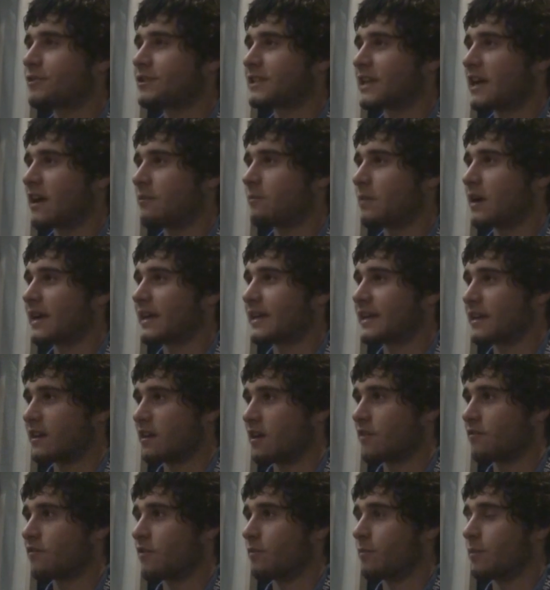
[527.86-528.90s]
Every time I get
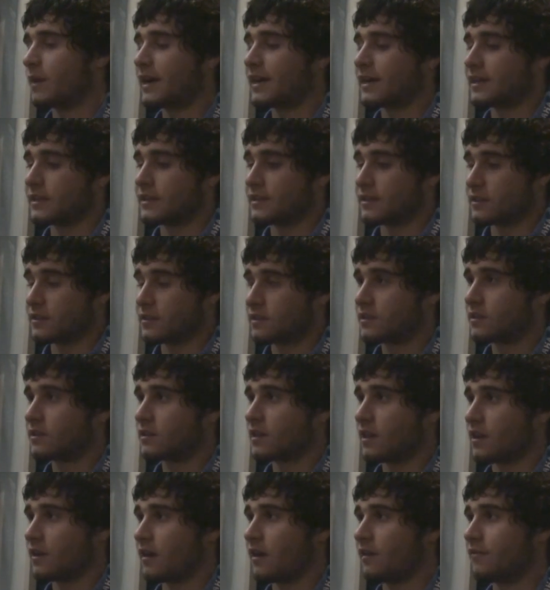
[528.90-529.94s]
off the bike and
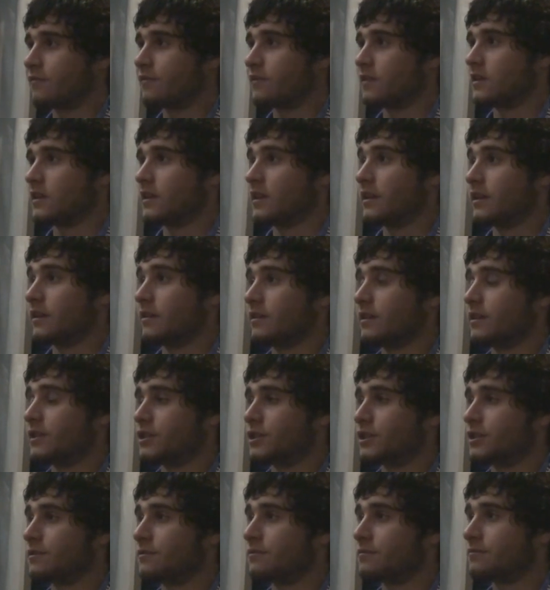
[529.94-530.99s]
cut off the
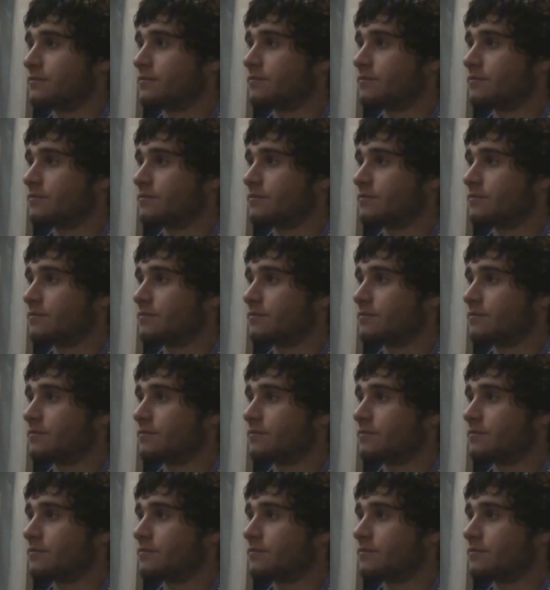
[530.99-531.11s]
engine.